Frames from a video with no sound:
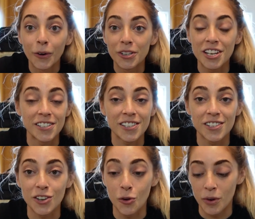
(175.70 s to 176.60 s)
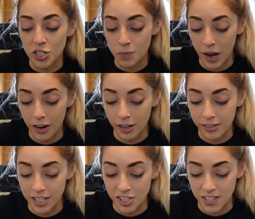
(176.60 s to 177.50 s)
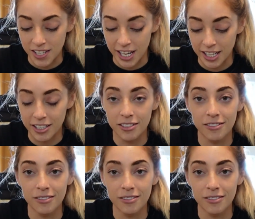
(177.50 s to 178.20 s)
It tastes so much better than just like